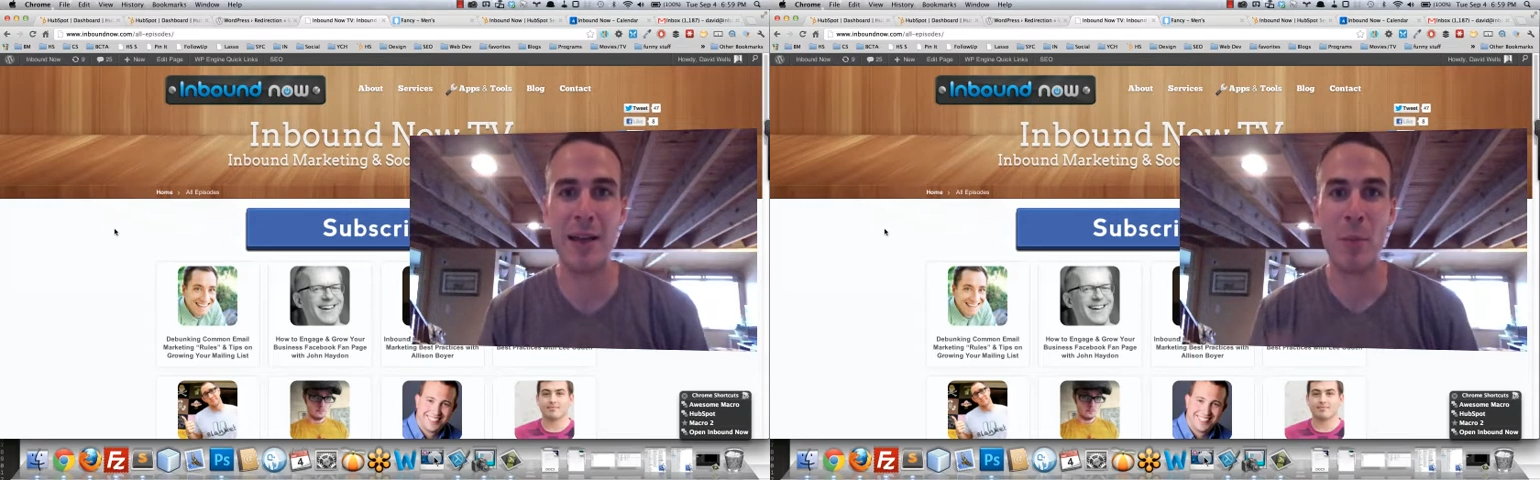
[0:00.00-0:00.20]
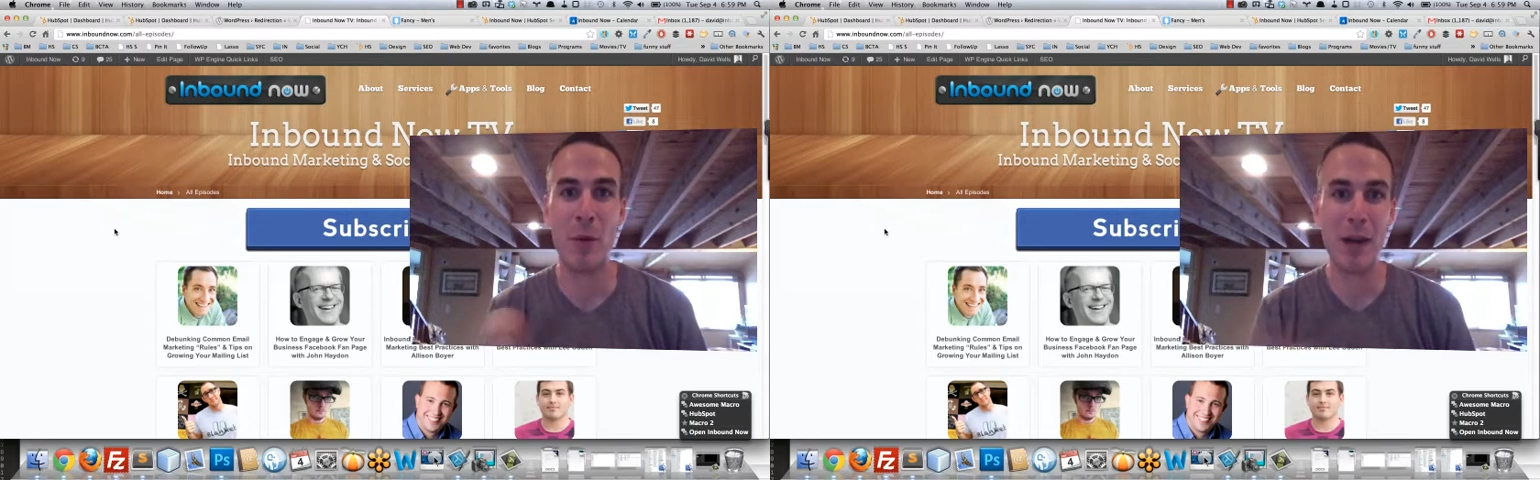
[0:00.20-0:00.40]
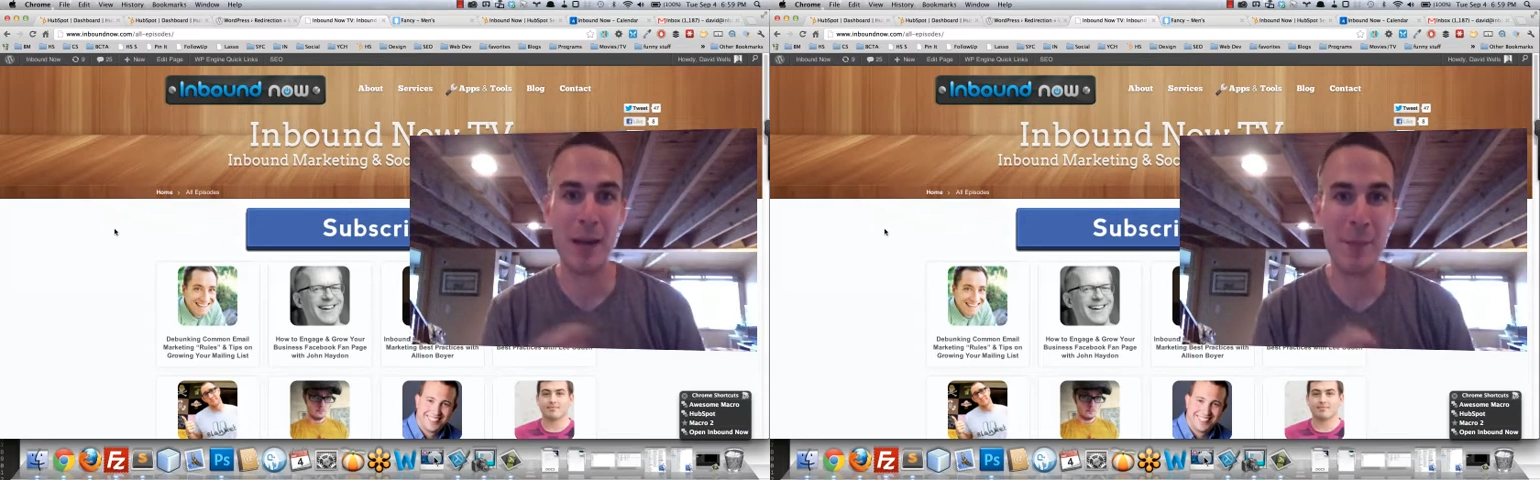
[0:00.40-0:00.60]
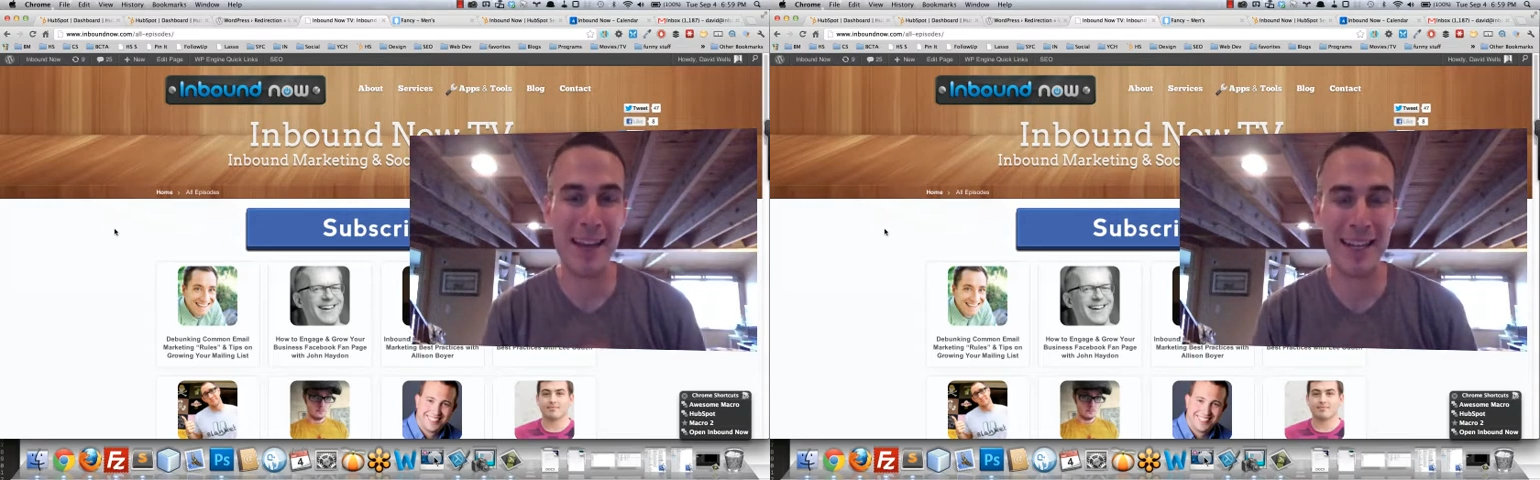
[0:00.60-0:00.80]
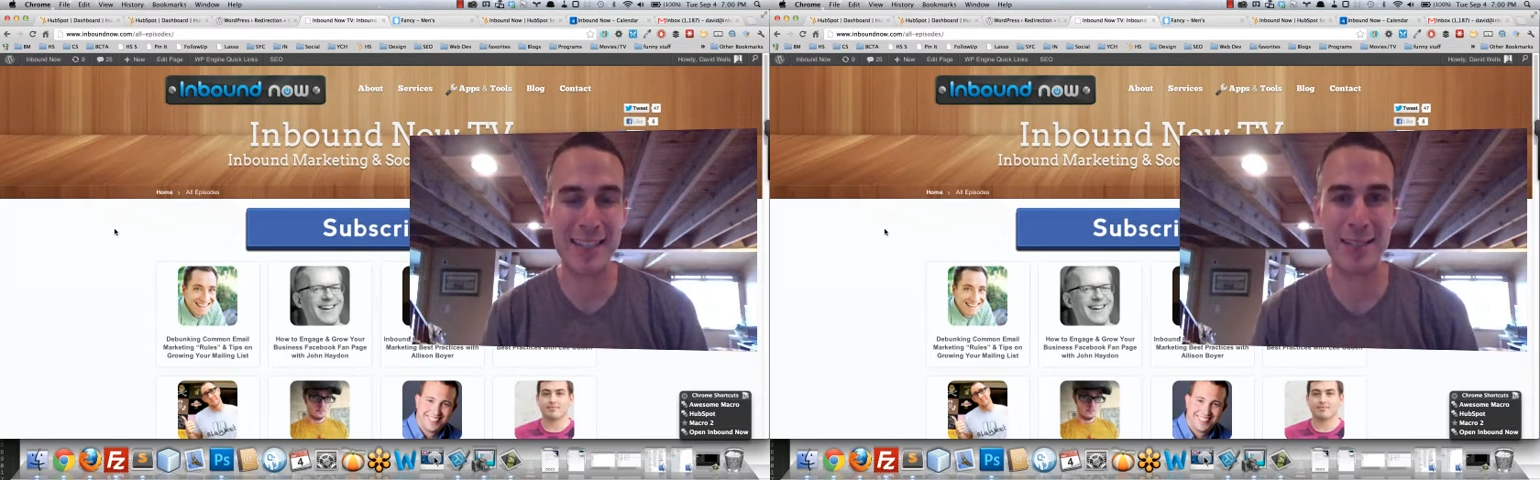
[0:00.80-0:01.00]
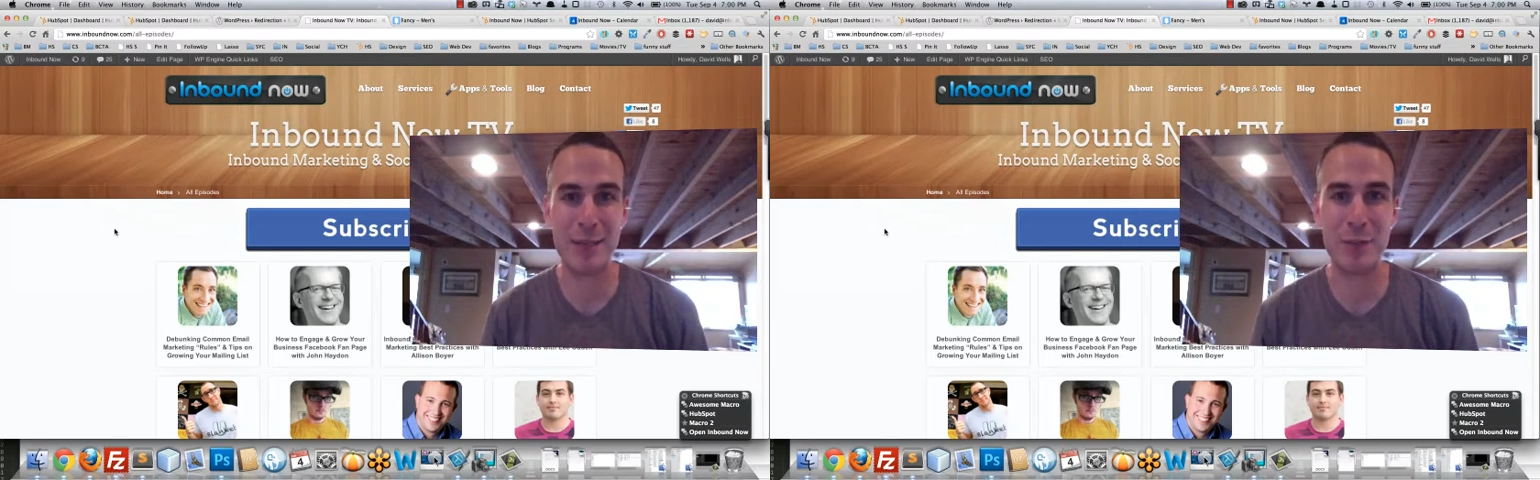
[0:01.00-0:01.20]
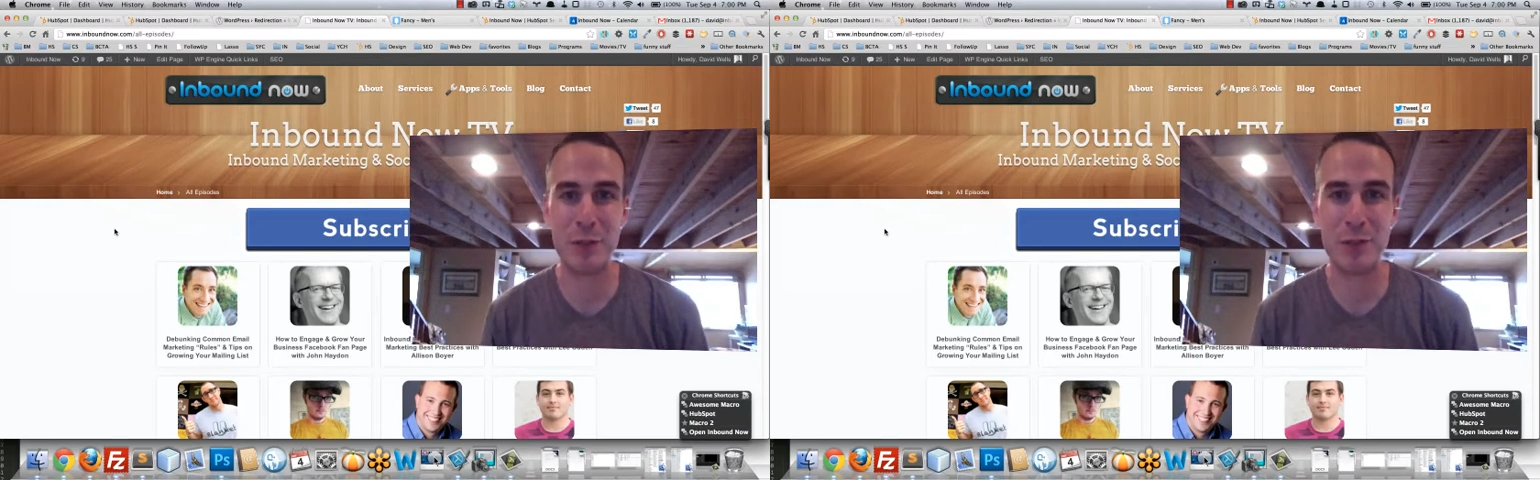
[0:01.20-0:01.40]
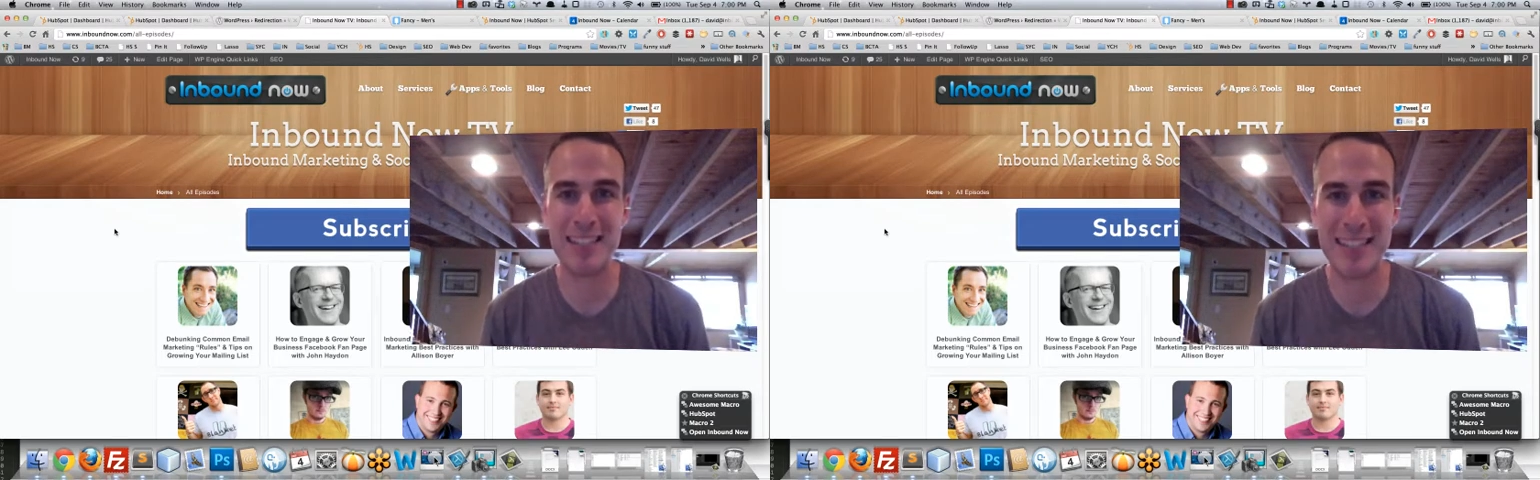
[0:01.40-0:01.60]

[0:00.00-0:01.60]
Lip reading: pragmatic steps you can